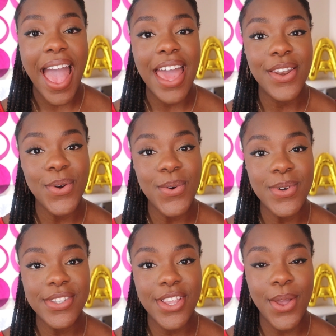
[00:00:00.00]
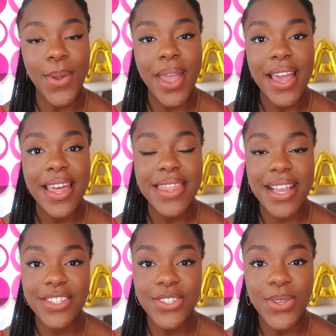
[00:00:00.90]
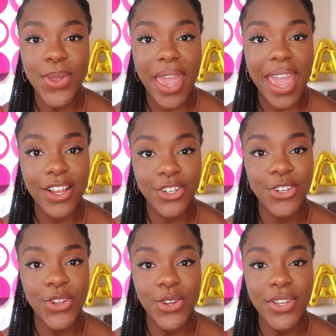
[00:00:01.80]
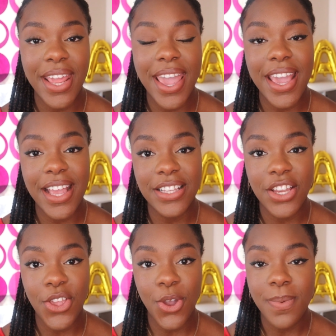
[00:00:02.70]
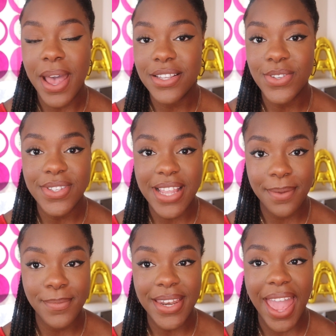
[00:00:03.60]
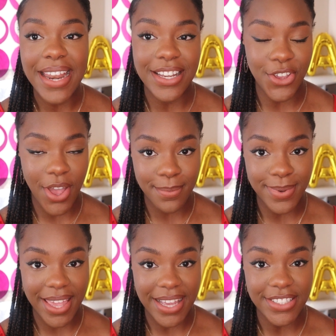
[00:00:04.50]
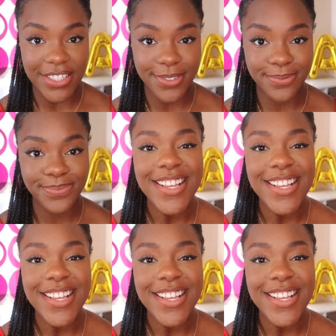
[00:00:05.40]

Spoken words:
and also things to include in your personal statement and in your application.